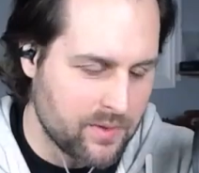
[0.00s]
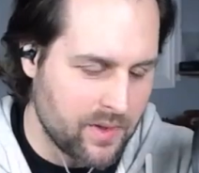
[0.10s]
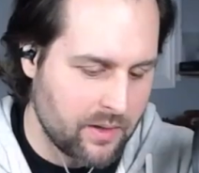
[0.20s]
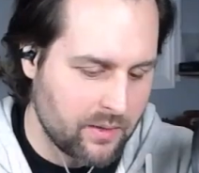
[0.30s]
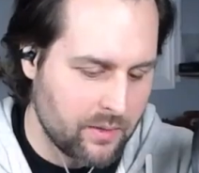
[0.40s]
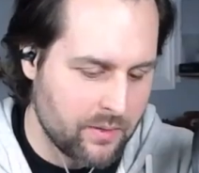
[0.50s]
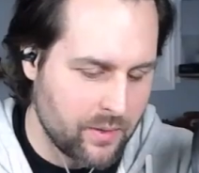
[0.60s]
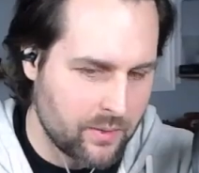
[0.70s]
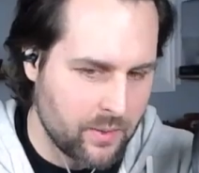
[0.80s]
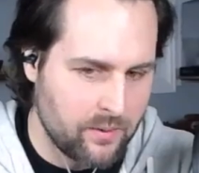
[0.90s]
So I don't know if
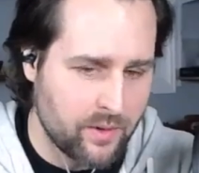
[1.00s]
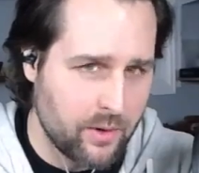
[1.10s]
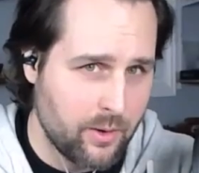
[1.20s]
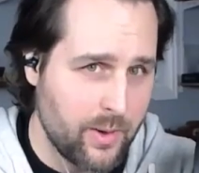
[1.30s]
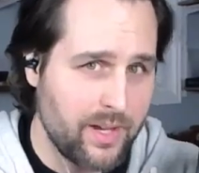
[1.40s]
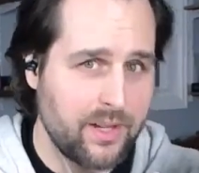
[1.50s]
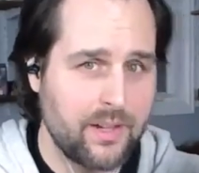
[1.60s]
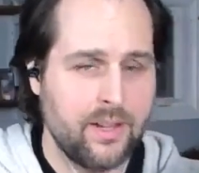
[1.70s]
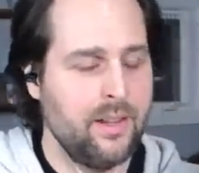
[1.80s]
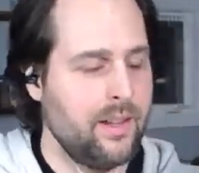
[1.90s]
those will ever go away.
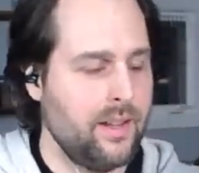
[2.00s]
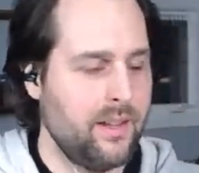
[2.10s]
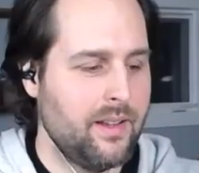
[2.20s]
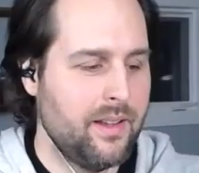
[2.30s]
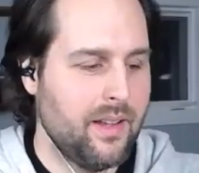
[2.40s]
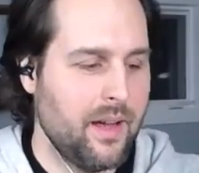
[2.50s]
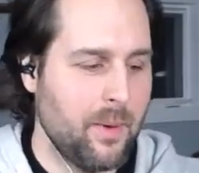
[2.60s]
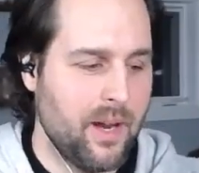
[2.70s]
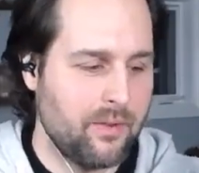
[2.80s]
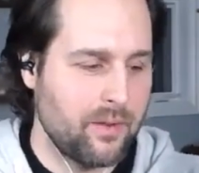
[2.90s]
I
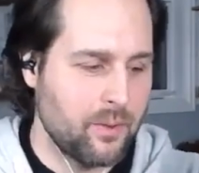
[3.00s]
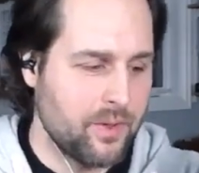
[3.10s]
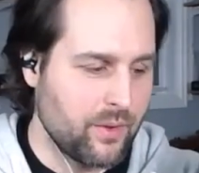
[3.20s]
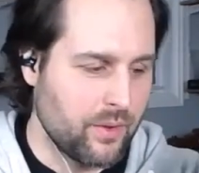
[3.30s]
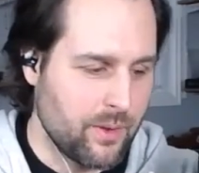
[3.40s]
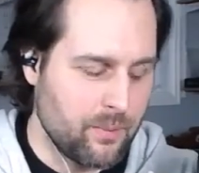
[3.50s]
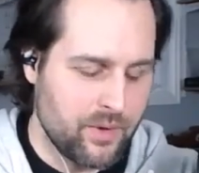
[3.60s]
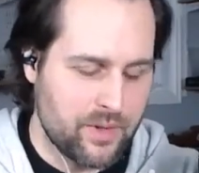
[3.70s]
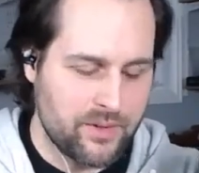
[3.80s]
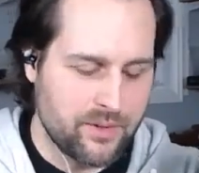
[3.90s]
might have to resole them
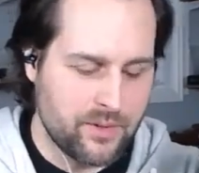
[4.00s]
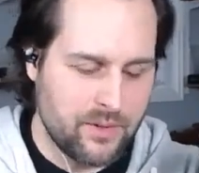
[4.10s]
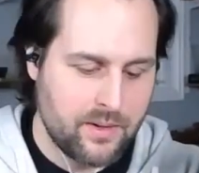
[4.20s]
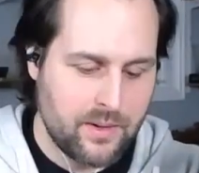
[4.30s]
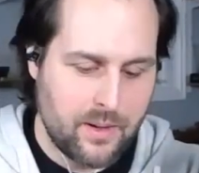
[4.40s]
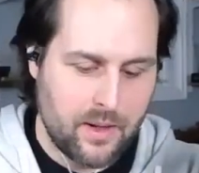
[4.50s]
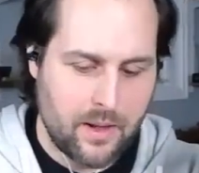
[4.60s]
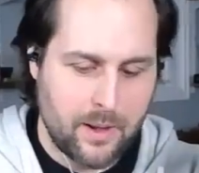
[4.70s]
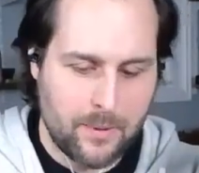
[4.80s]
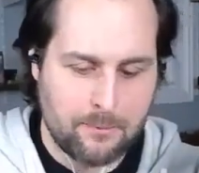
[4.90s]
pretty soon.
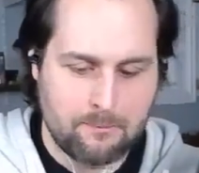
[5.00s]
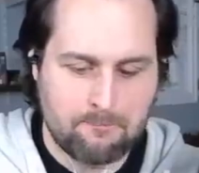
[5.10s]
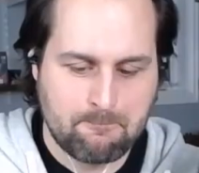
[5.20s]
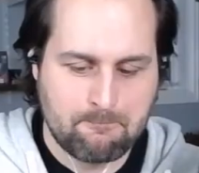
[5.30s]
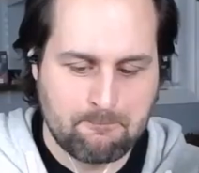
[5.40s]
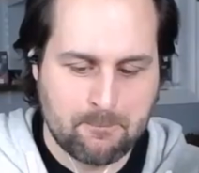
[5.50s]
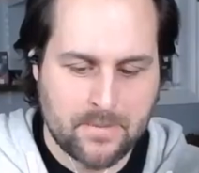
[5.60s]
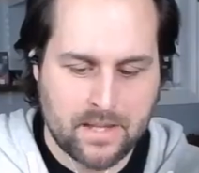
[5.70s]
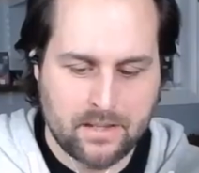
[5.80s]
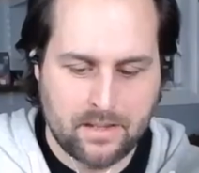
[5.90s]
Um,
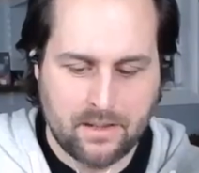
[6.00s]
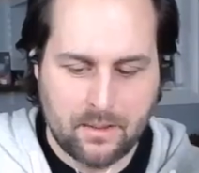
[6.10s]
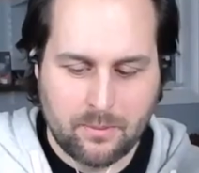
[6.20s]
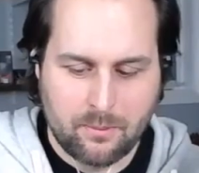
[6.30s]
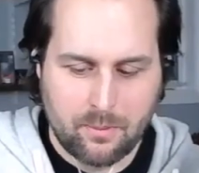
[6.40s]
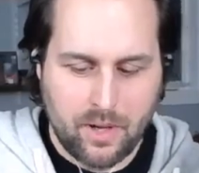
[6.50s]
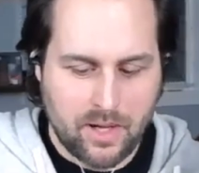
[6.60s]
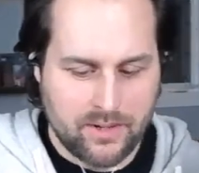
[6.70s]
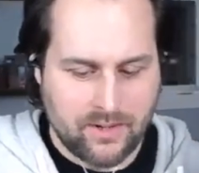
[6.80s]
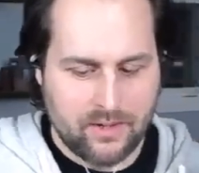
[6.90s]

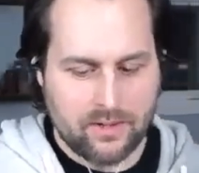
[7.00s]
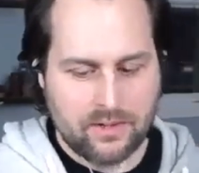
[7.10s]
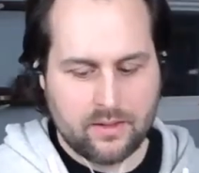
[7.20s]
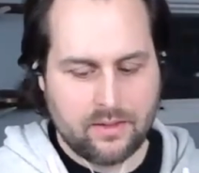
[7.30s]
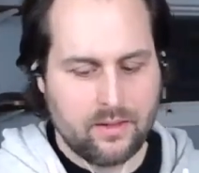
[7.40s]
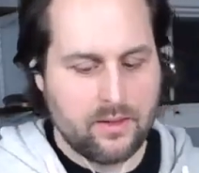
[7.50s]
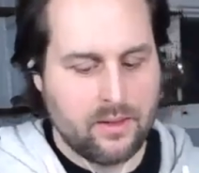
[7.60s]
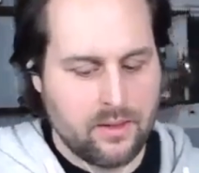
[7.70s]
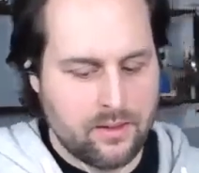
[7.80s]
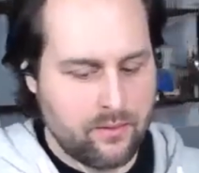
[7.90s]
but
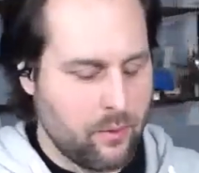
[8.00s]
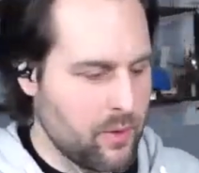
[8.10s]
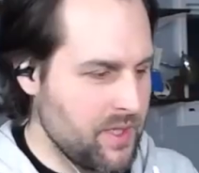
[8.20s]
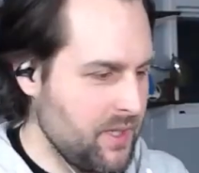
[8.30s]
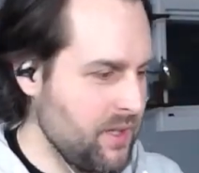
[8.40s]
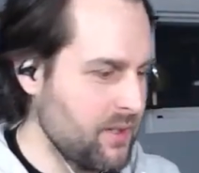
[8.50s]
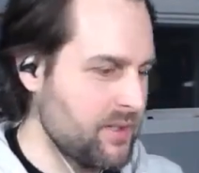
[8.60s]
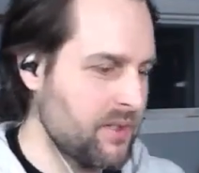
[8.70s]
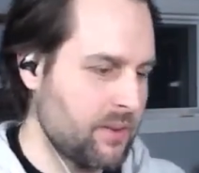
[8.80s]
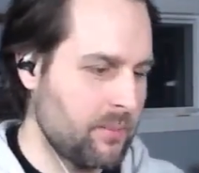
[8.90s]
14 years
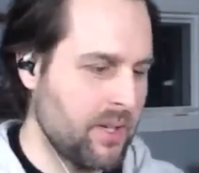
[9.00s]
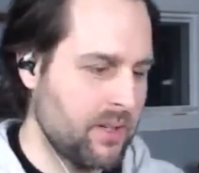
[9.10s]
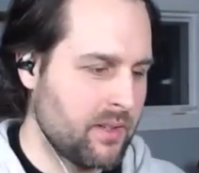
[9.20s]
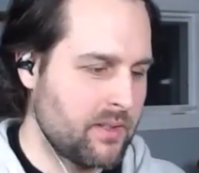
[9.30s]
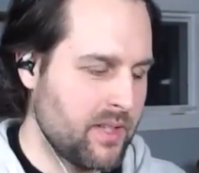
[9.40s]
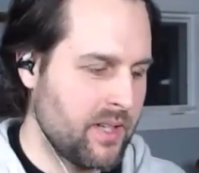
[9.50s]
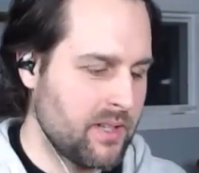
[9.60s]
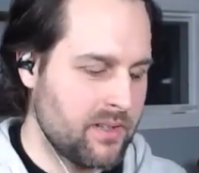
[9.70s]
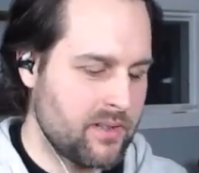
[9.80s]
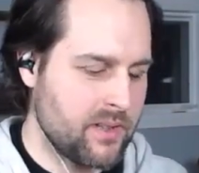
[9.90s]
took me to
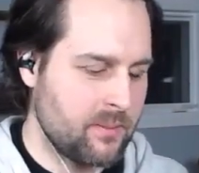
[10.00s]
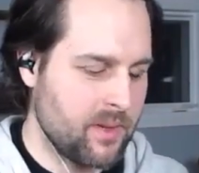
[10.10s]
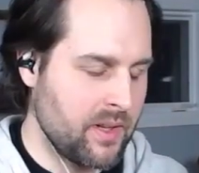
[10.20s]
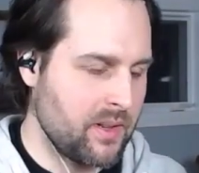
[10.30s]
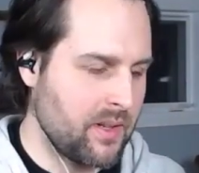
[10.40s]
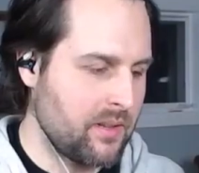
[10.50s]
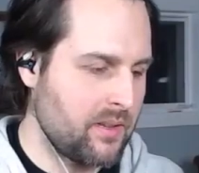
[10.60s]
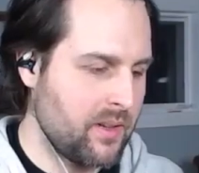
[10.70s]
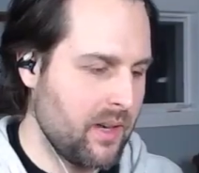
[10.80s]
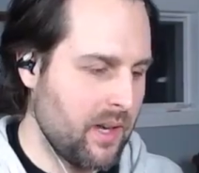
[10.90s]
get something like
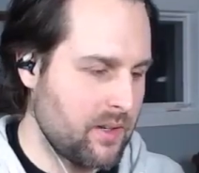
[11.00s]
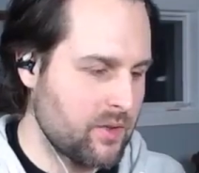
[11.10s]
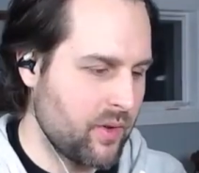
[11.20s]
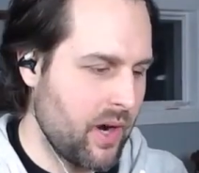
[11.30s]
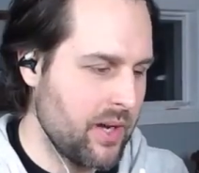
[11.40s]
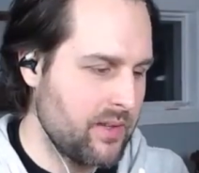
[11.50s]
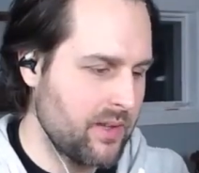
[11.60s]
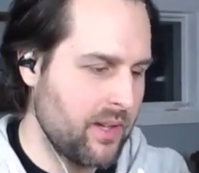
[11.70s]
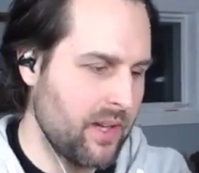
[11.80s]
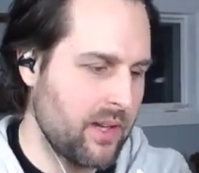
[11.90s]
this, and I had tried
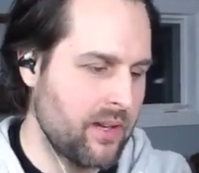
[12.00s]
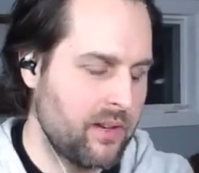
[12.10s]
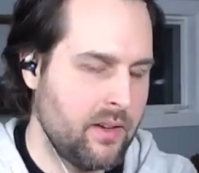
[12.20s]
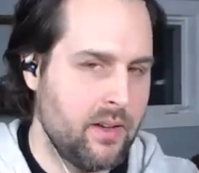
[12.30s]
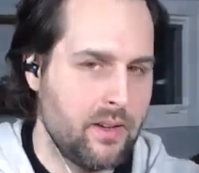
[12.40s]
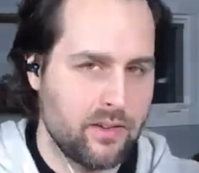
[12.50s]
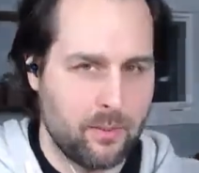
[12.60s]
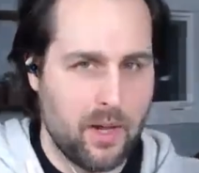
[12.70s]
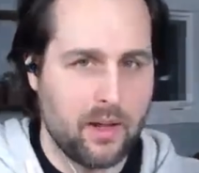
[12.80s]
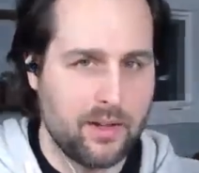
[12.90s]
to get
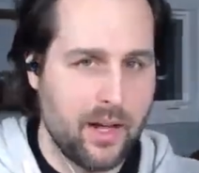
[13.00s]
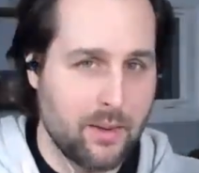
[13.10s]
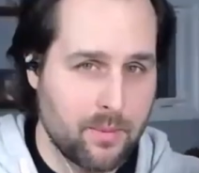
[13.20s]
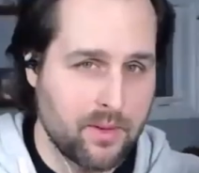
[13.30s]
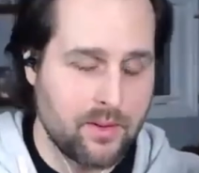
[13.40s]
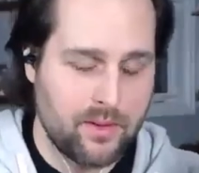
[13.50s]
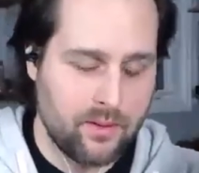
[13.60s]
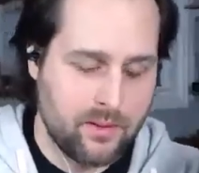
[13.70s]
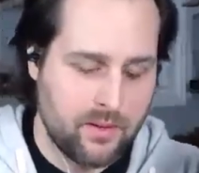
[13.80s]
some Allen Edmonds.